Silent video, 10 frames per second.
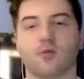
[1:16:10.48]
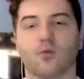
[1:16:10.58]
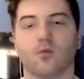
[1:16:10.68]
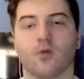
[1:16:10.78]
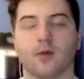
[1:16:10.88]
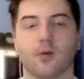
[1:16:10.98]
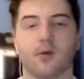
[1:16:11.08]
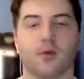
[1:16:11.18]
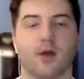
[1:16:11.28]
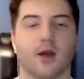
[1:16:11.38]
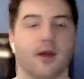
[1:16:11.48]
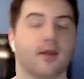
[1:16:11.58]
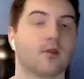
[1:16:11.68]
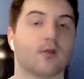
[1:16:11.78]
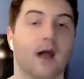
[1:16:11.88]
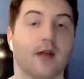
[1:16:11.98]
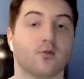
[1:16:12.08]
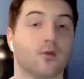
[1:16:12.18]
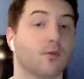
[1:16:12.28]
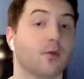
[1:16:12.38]
like we would play in the
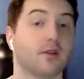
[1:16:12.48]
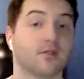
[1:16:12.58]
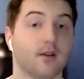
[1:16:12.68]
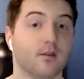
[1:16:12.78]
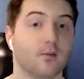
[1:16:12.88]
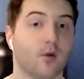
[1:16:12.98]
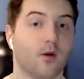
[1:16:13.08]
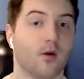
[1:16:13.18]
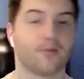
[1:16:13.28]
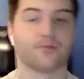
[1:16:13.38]
classroom, we would play silent ball.